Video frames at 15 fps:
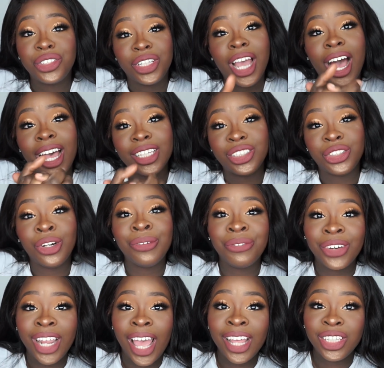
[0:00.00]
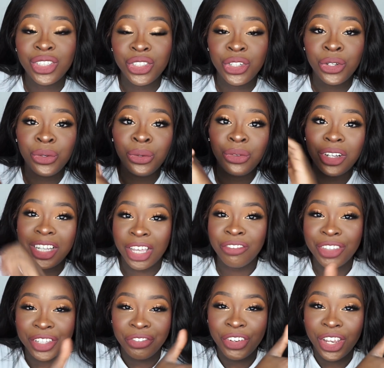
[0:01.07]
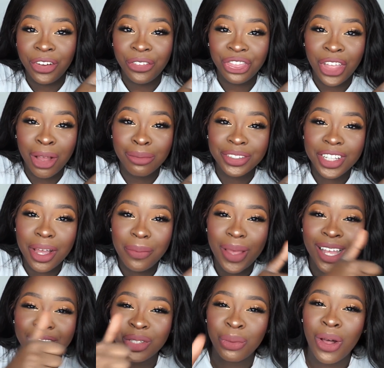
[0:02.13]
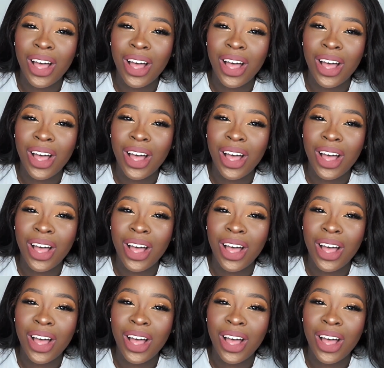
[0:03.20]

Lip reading: Guys, don't forget to give this video a thumbs up, as well